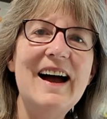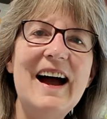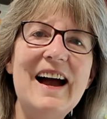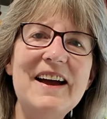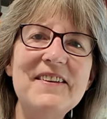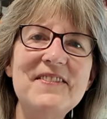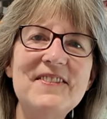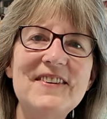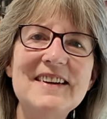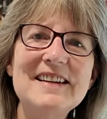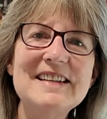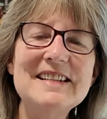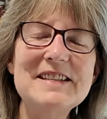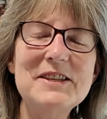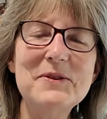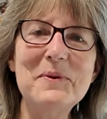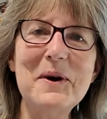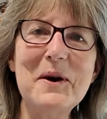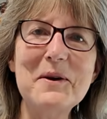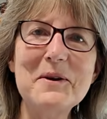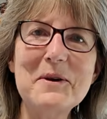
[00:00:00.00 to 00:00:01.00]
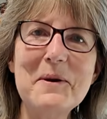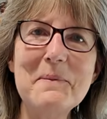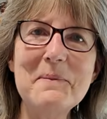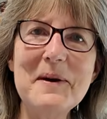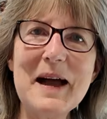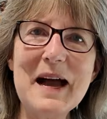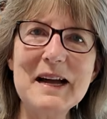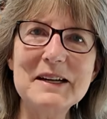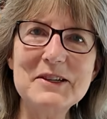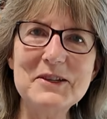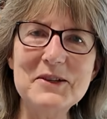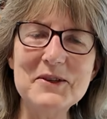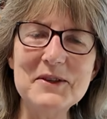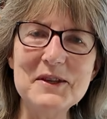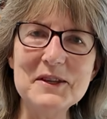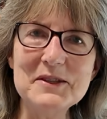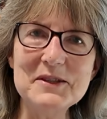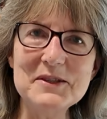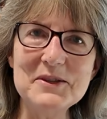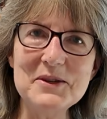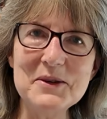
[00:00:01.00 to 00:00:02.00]
Hi friends, welcome back to the
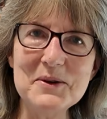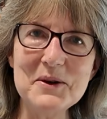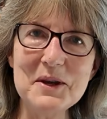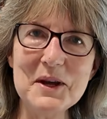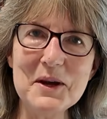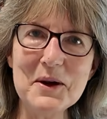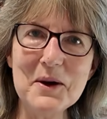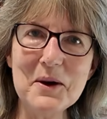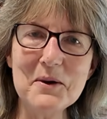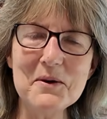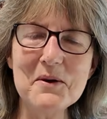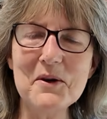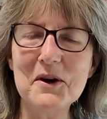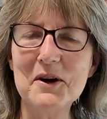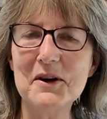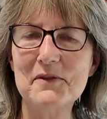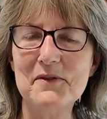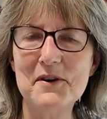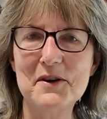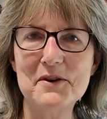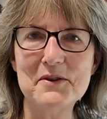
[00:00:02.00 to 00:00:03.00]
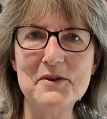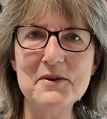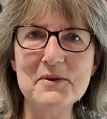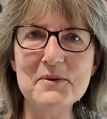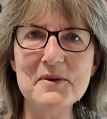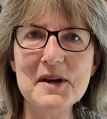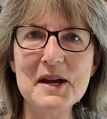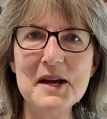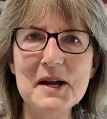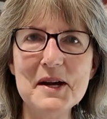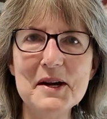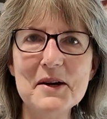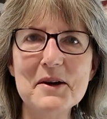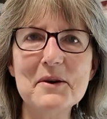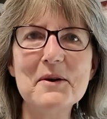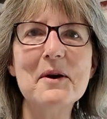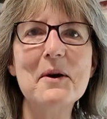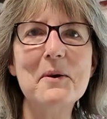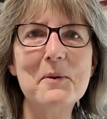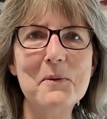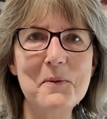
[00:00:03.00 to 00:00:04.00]
studio, or if you're new
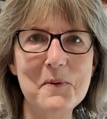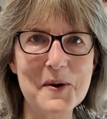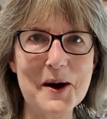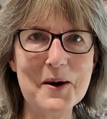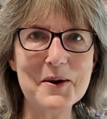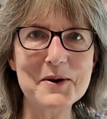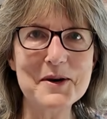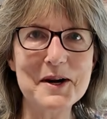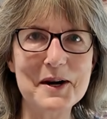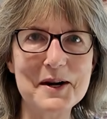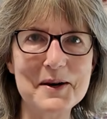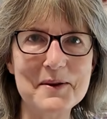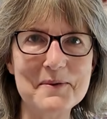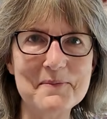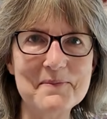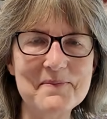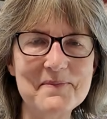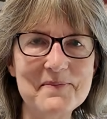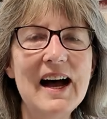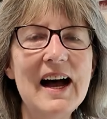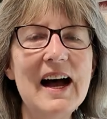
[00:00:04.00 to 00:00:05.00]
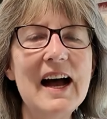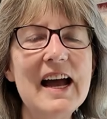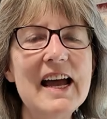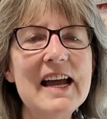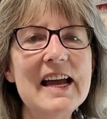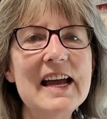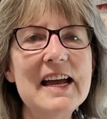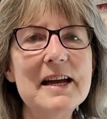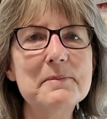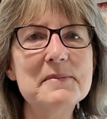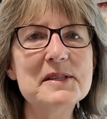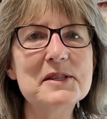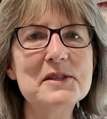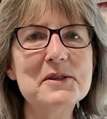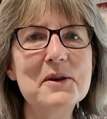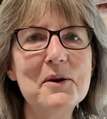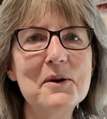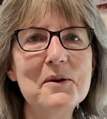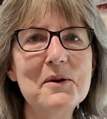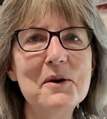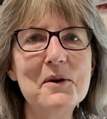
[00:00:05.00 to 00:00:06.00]
here, welcome. I am
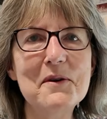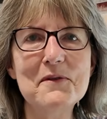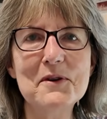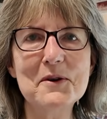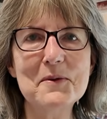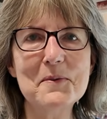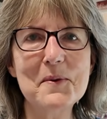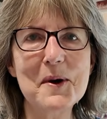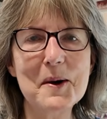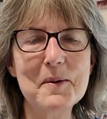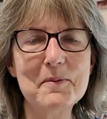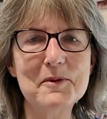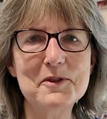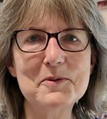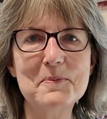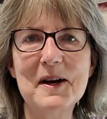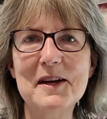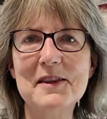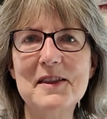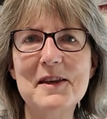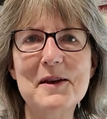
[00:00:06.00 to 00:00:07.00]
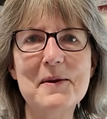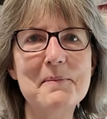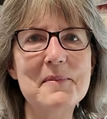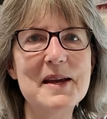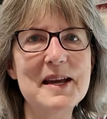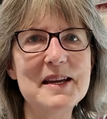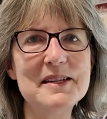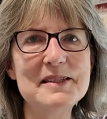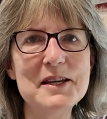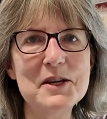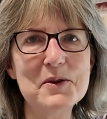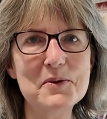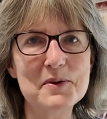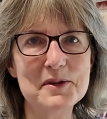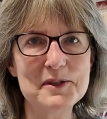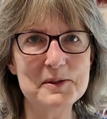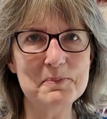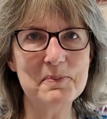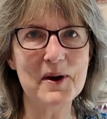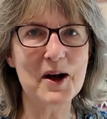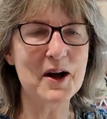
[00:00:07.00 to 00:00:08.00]
so overwhelmed by the amazing
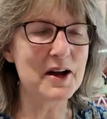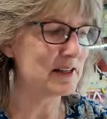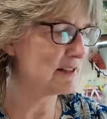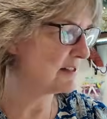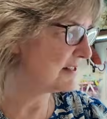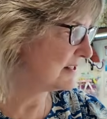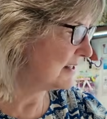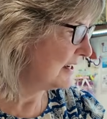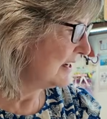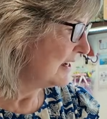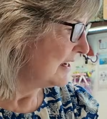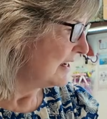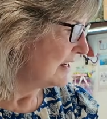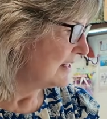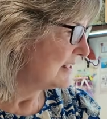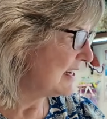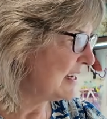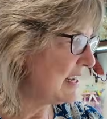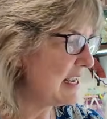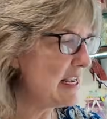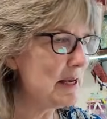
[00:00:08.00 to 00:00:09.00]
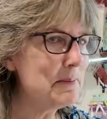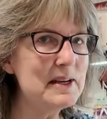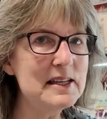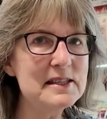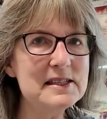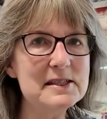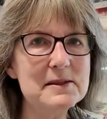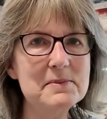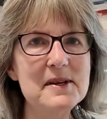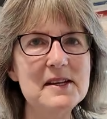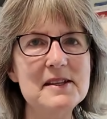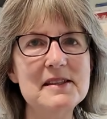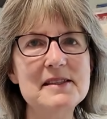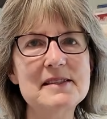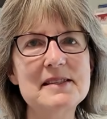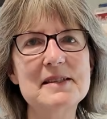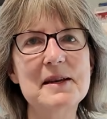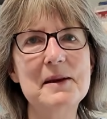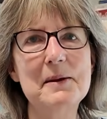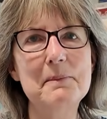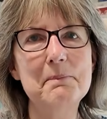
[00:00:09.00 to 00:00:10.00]
response to Amy
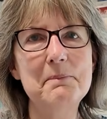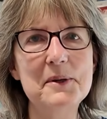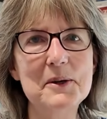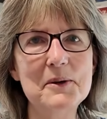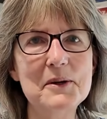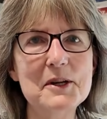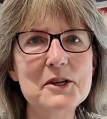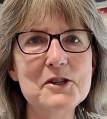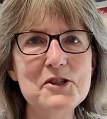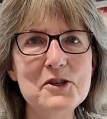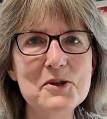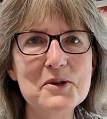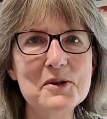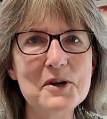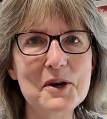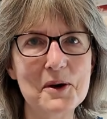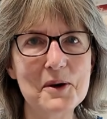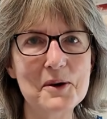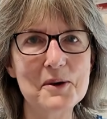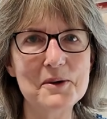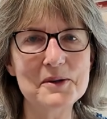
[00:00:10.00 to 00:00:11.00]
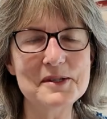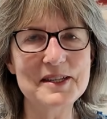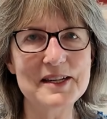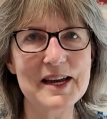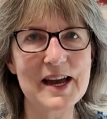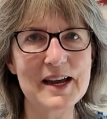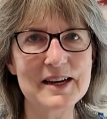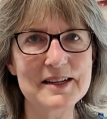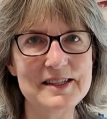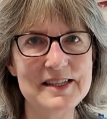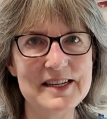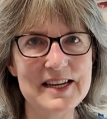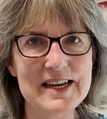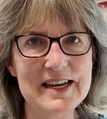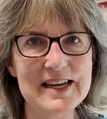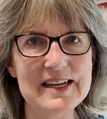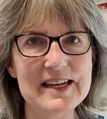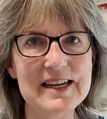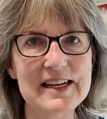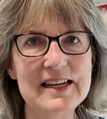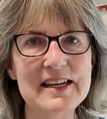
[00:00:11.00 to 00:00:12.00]
Smith's Build As You Go
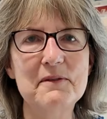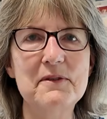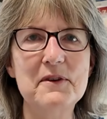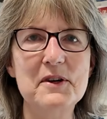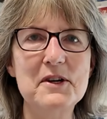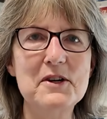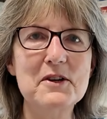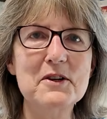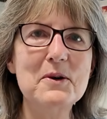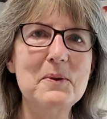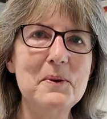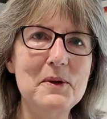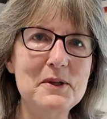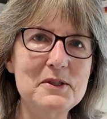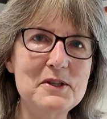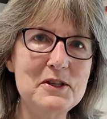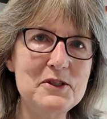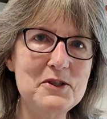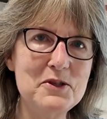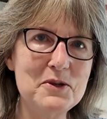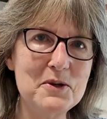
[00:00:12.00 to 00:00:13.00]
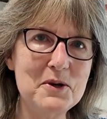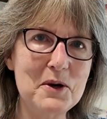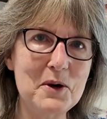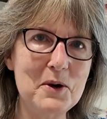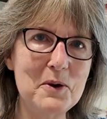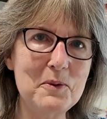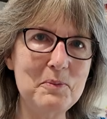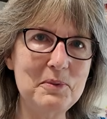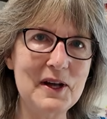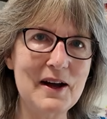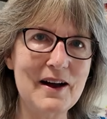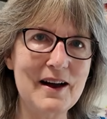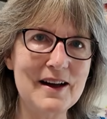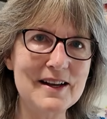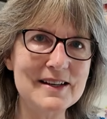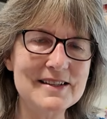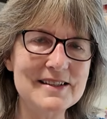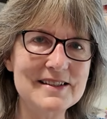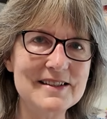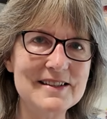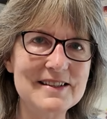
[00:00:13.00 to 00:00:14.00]
technique for your Quilt As You Go
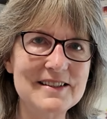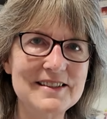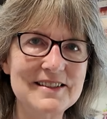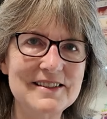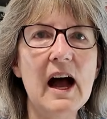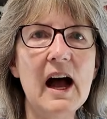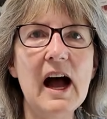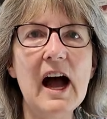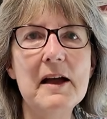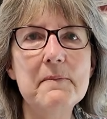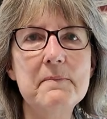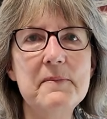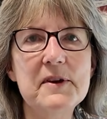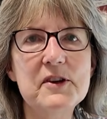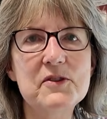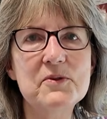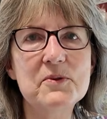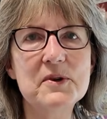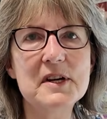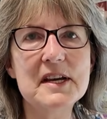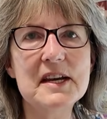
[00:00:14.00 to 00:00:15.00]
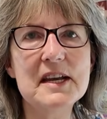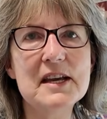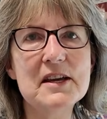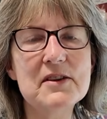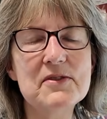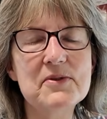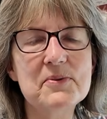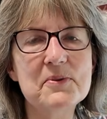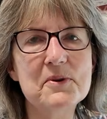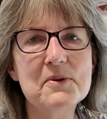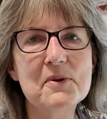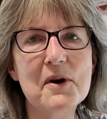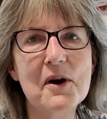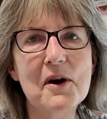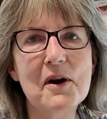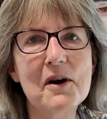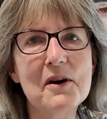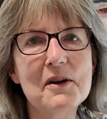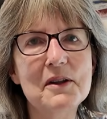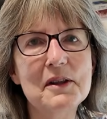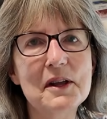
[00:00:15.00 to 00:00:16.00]
blocks. I've been reading through
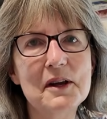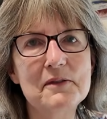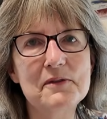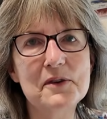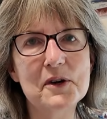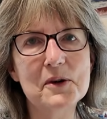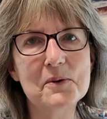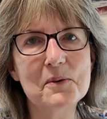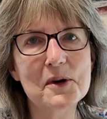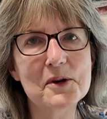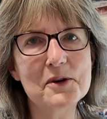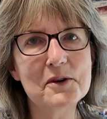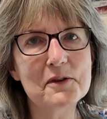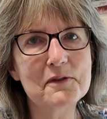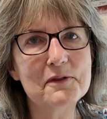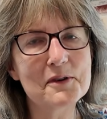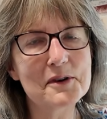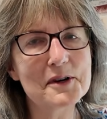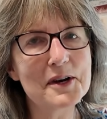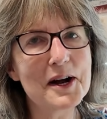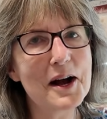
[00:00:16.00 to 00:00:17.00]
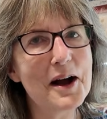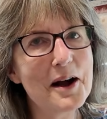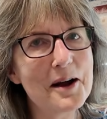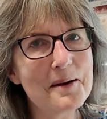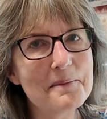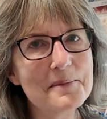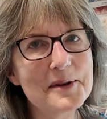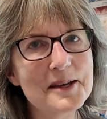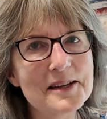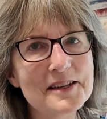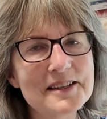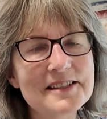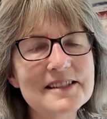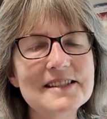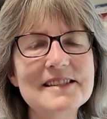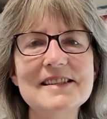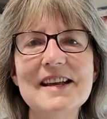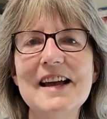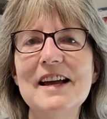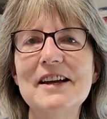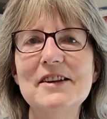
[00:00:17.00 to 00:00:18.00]
all of your wonderful
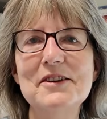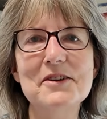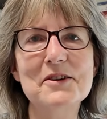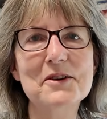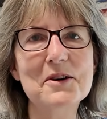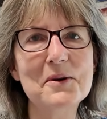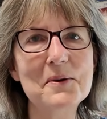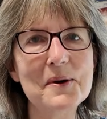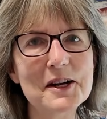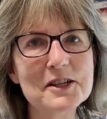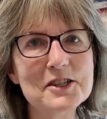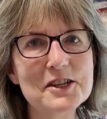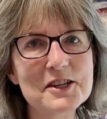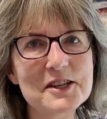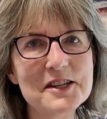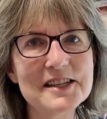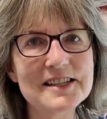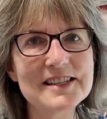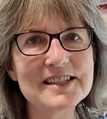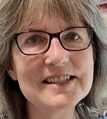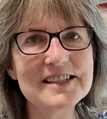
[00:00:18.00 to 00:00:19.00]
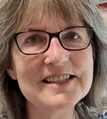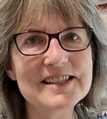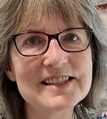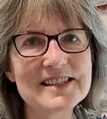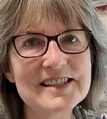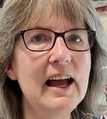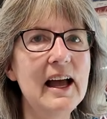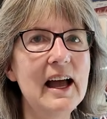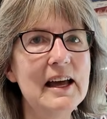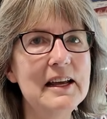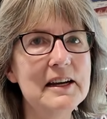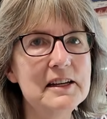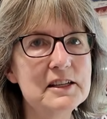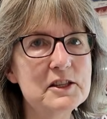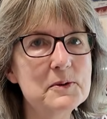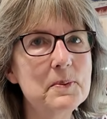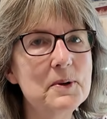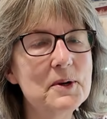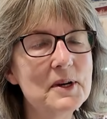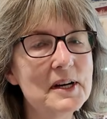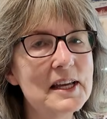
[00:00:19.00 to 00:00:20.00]
comments and your questions, and it's
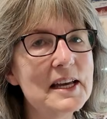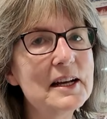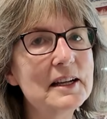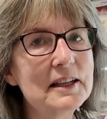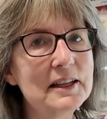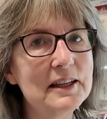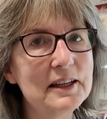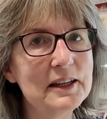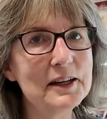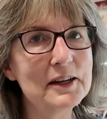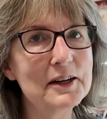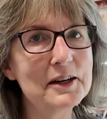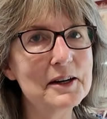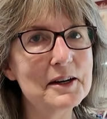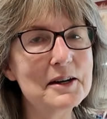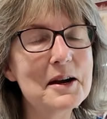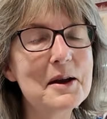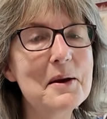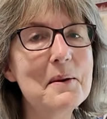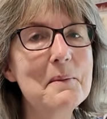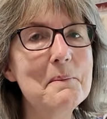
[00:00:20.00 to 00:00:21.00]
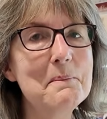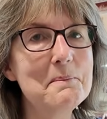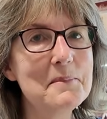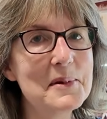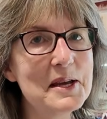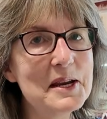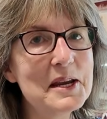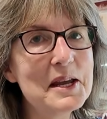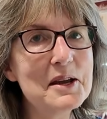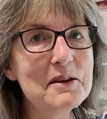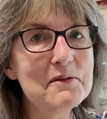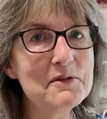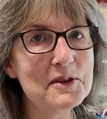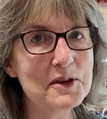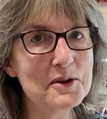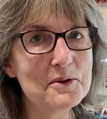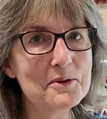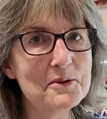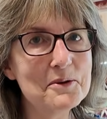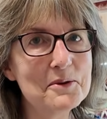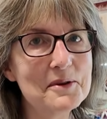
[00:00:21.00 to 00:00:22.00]
pretty clear many of
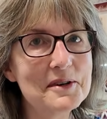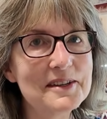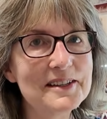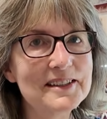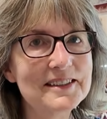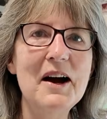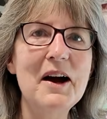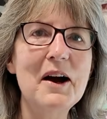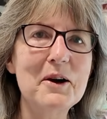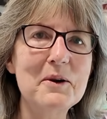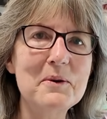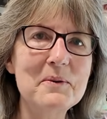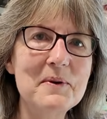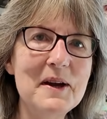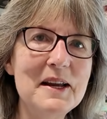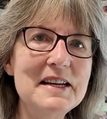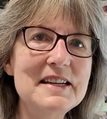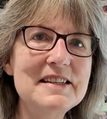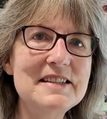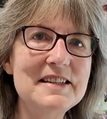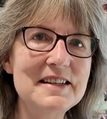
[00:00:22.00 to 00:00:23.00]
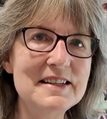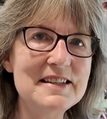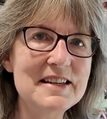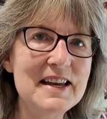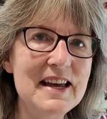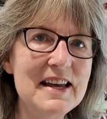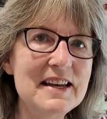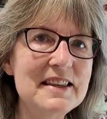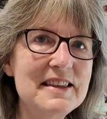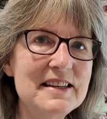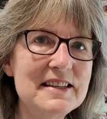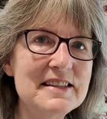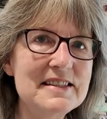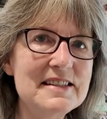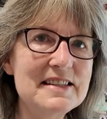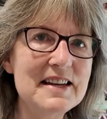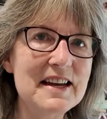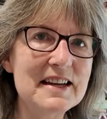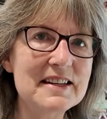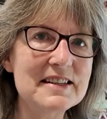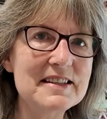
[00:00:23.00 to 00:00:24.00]
you are ready to take this
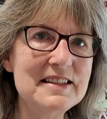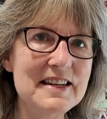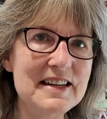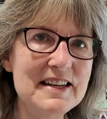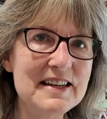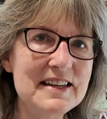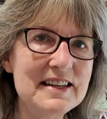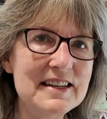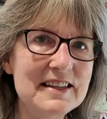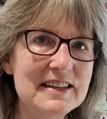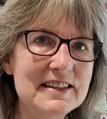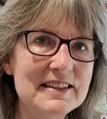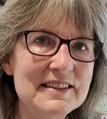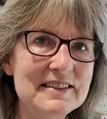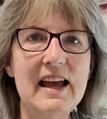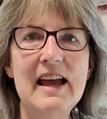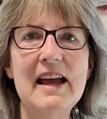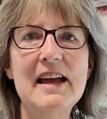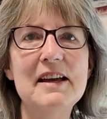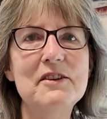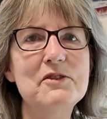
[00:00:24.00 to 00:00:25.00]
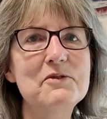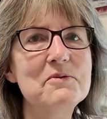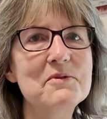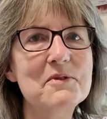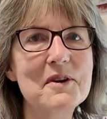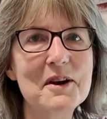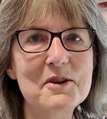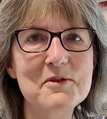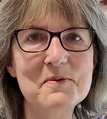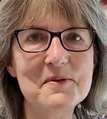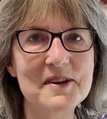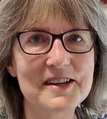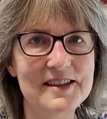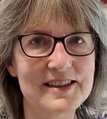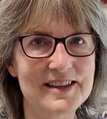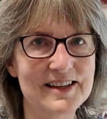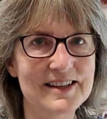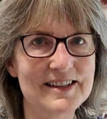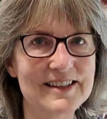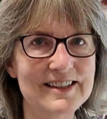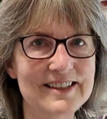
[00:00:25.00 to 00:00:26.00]
technique and run with
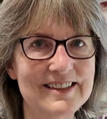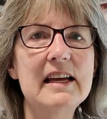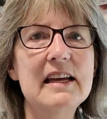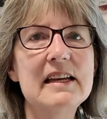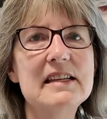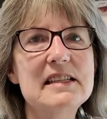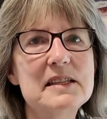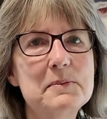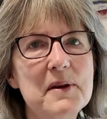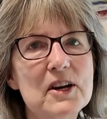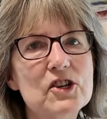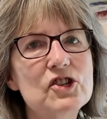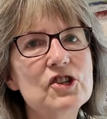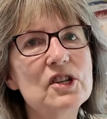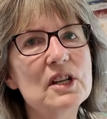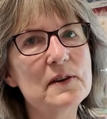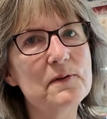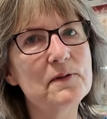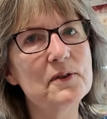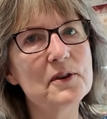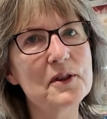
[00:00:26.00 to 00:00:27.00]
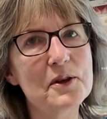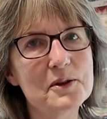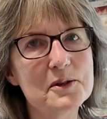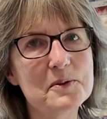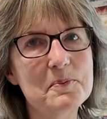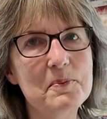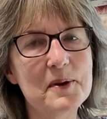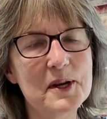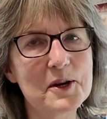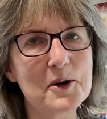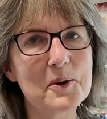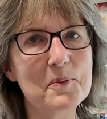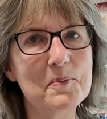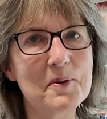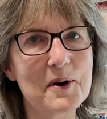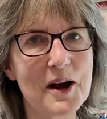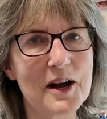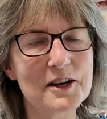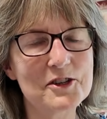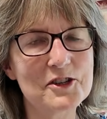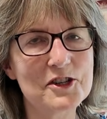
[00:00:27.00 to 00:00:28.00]
it, especially for those bigger
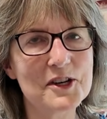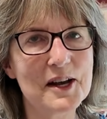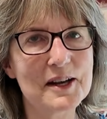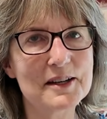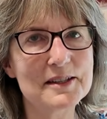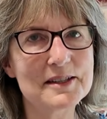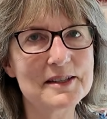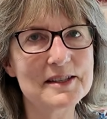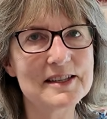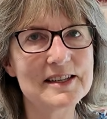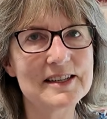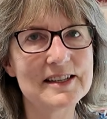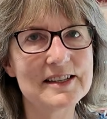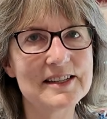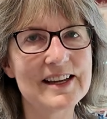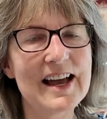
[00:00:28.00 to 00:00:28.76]
projects.